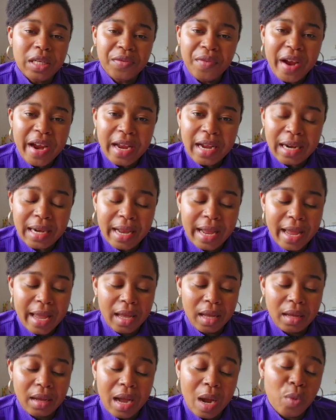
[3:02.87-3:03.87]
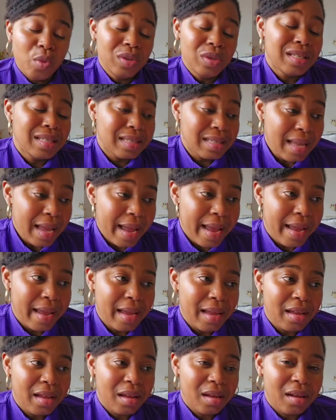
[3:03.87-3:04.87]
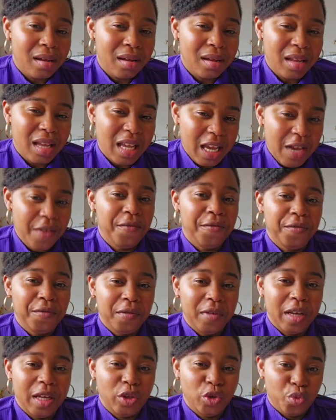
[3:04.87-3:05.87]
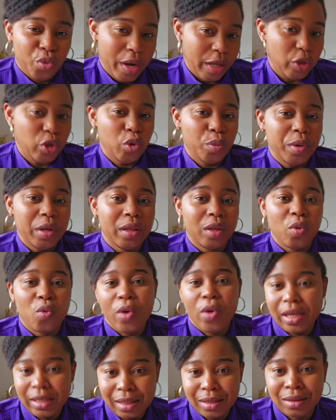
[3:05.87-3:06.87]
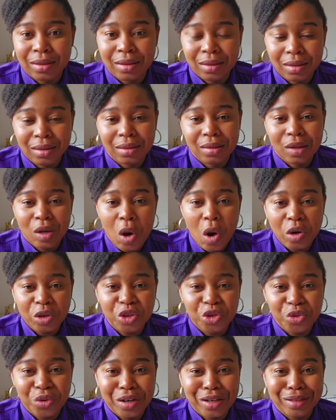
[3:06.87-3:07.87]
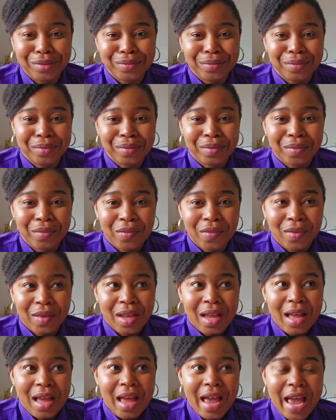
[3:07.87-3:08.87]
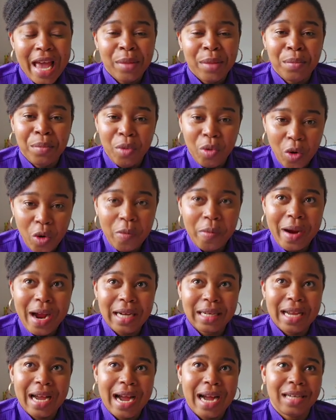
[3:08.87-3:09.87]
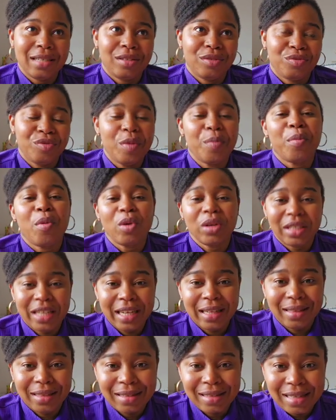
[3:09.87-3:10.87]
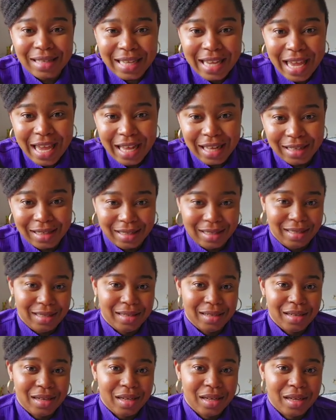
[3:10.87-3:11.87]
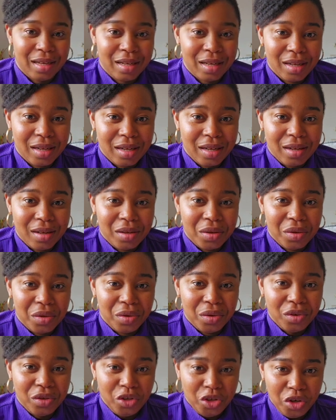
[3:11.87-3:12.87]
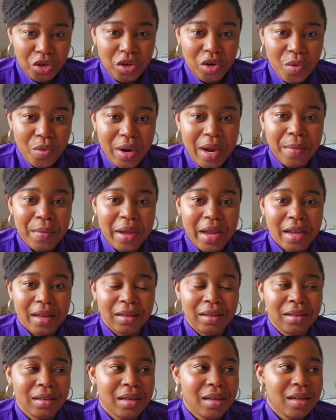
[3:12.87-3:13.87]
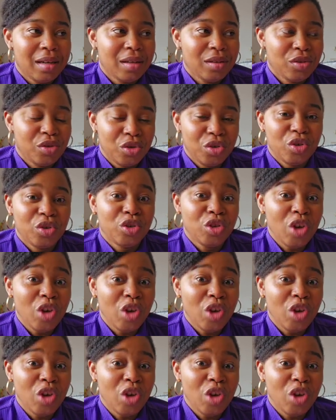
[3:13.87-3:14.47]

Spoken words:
Yes, I didn't drop out of high school. I did 2 years of college. I left after 2 years of college. Then I went to London for a while, for like 4 months. And then I went to Nigeria.